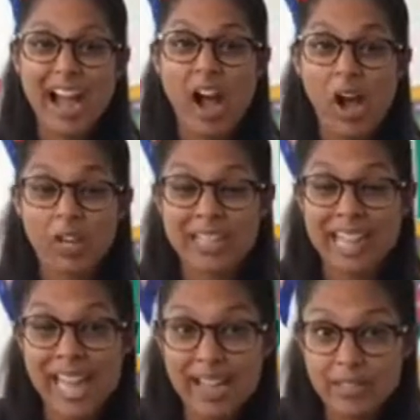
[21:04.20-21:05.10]
I
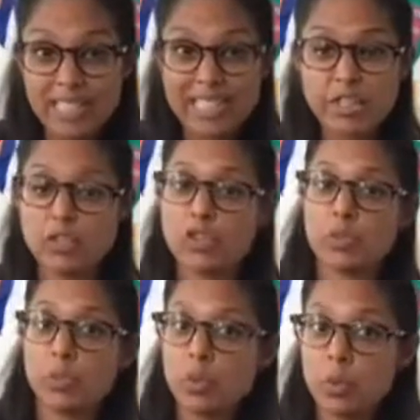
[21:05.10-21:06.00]
now need you
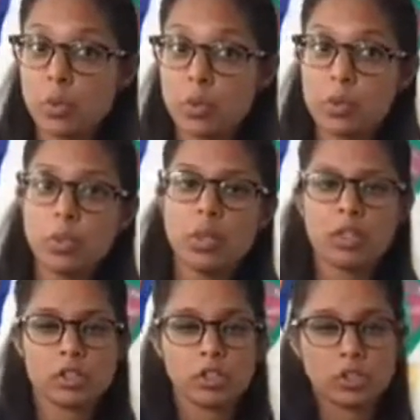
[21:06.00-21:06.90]
all
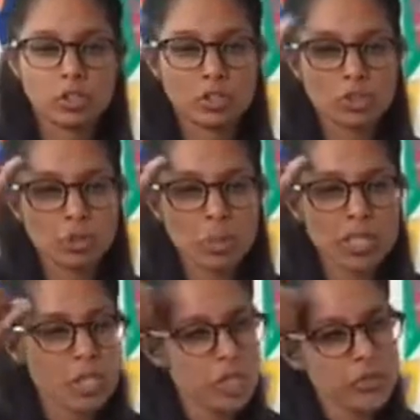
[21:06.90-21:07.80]
to
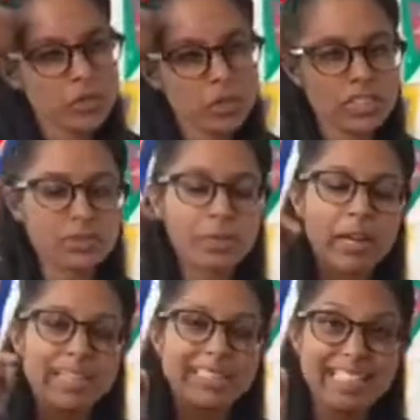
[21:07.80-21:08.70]
switch your phonics
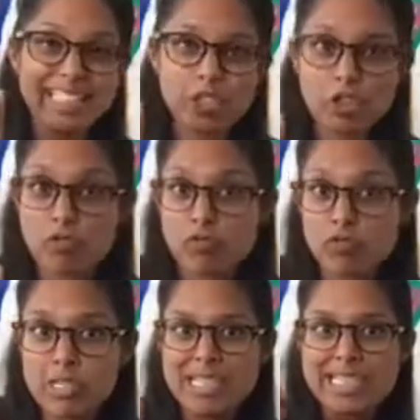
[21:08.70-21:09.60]
brains into
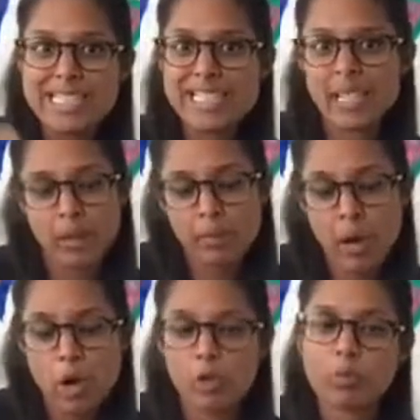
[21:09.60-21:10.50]
reading
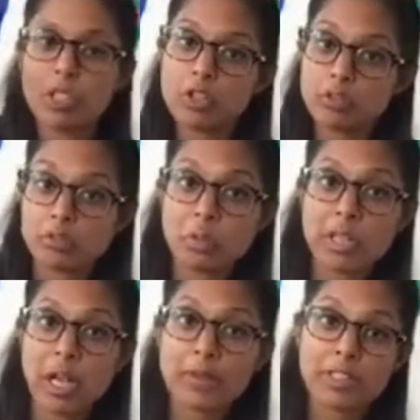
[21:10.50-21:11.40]
mode because we're
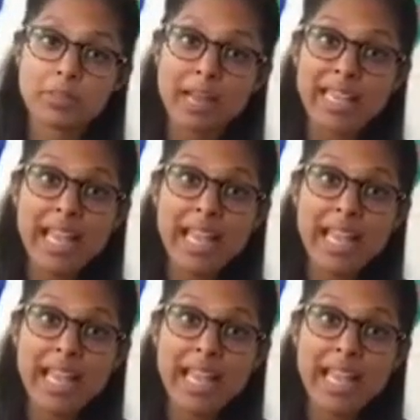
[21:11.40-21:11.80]
going to play